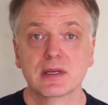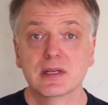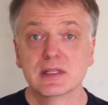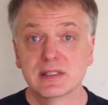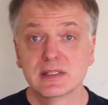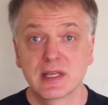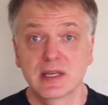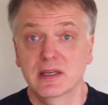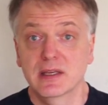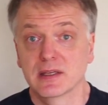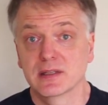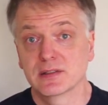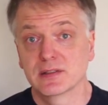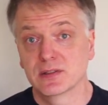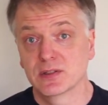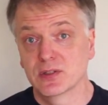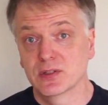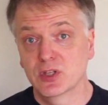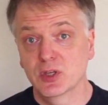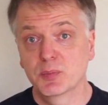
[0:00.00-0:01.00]
SEC
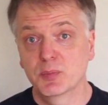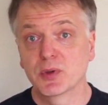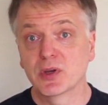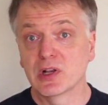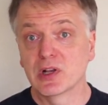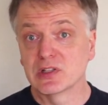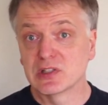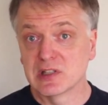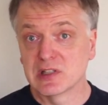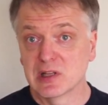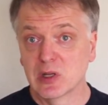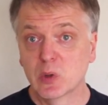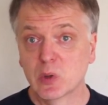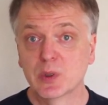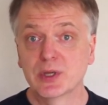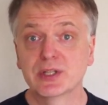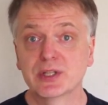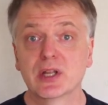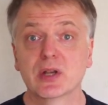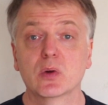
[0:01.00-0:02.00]
is typically
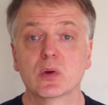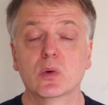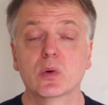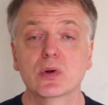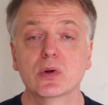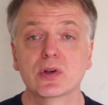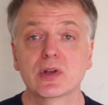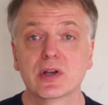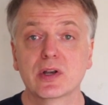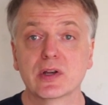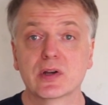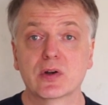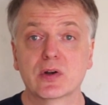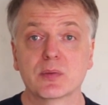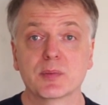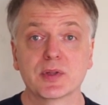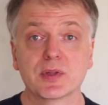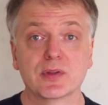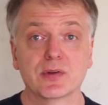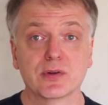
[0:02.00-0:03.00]
slower than ordinary
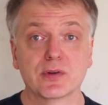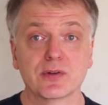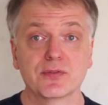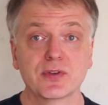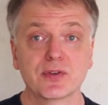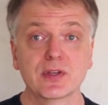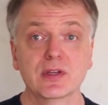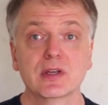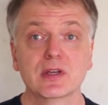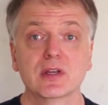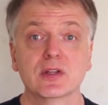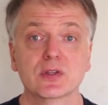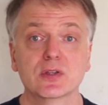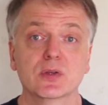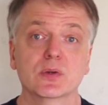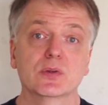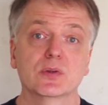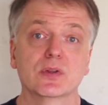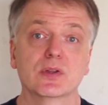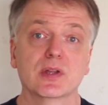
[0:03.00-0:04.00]
chromatography
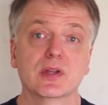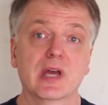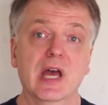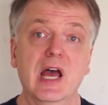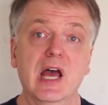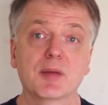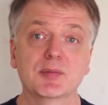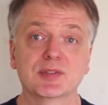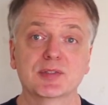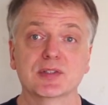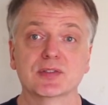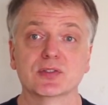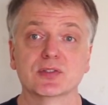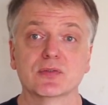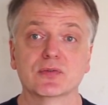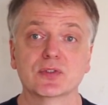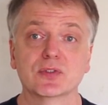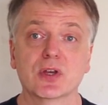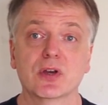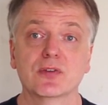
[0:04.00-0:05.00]
due to the absence
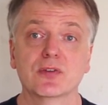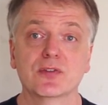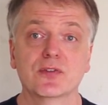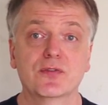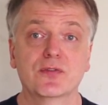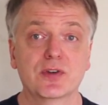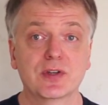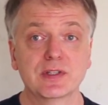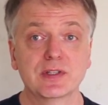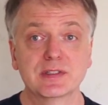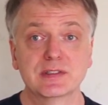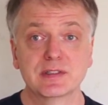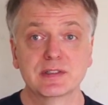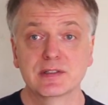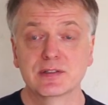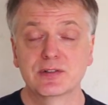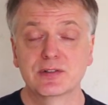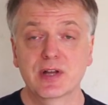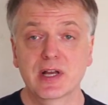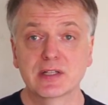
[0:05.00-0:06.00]
of surface
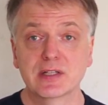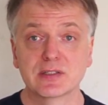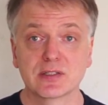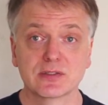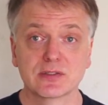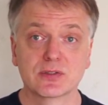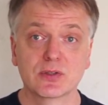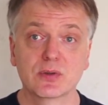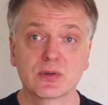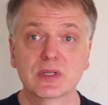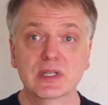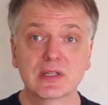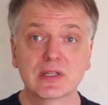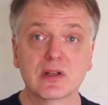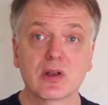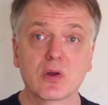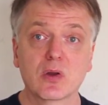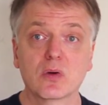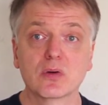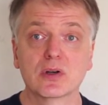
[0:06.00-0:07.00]
interaction, so you need a
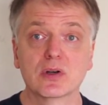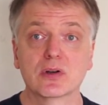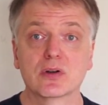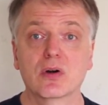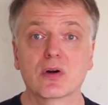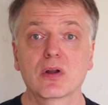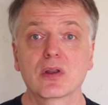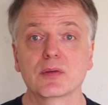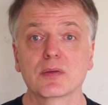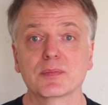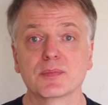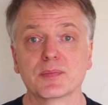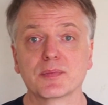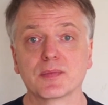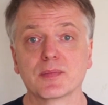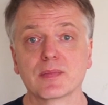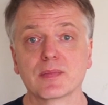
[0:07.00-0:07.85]
longer column.